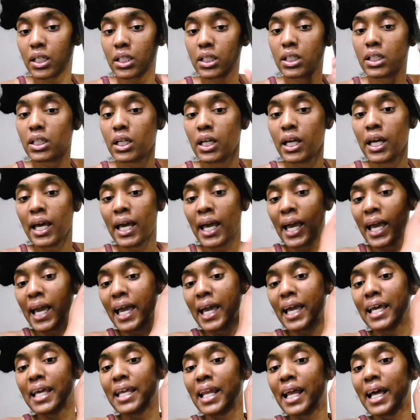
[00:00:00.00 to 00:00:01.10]
good.
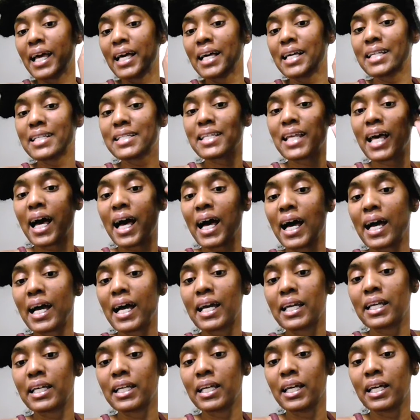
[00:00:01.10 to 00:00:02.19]
And as
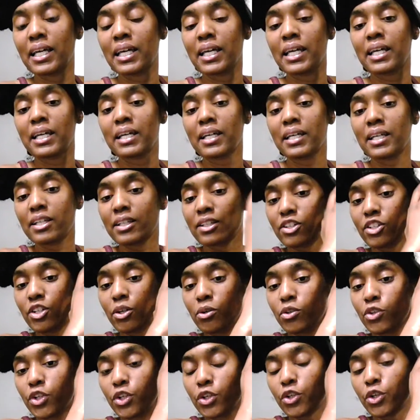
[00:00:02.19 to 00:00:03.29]

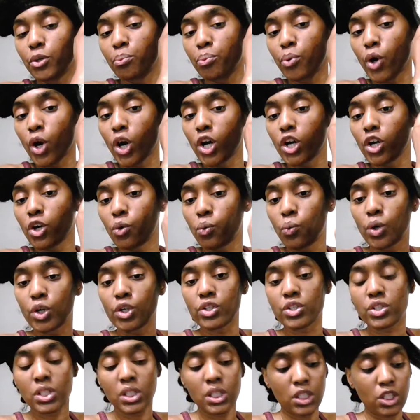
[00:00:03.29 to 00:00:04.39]
the product
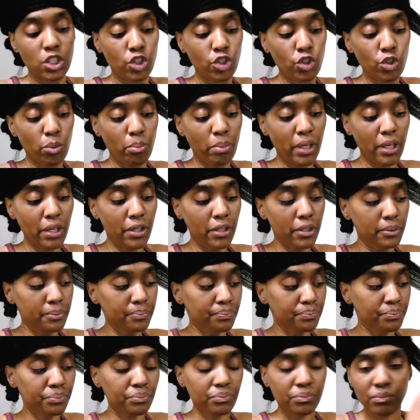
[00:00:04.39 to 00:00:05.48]
works in a little better,
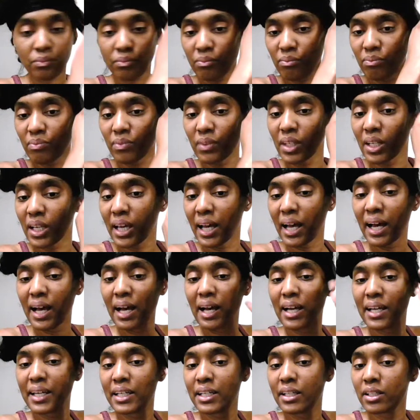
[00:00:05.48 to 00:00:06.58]
I
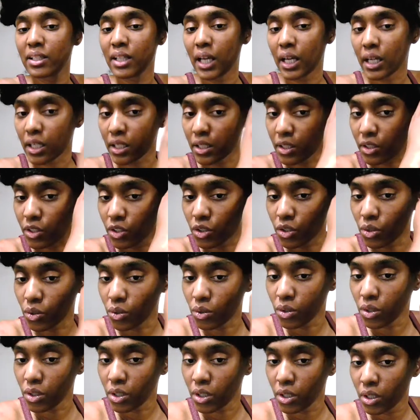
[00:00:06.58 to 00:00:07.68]
hear like a little.
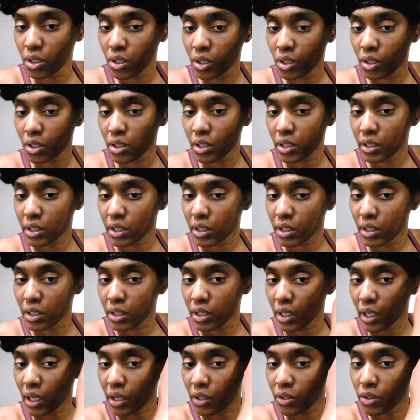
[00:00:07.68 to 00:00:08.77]

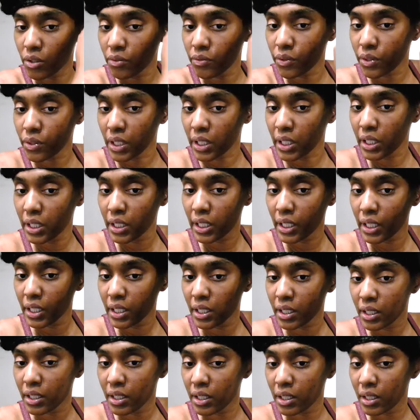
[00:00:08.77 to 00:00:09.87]
I don't know if you can hear that.
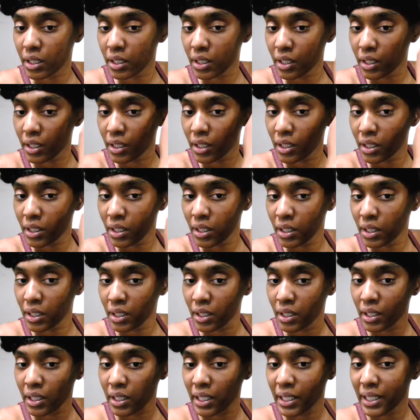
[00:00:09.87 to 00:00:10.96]

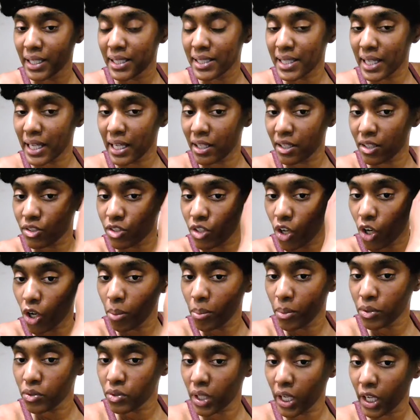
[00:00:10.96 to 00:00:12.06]
It sounds
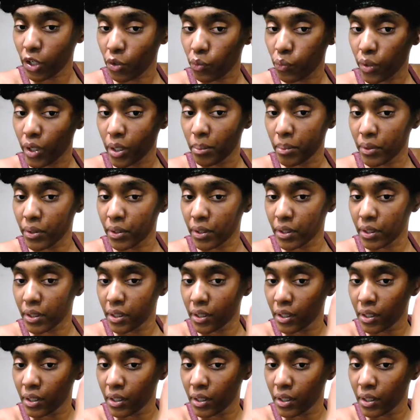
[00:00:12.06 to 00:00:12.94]
almost like rubber,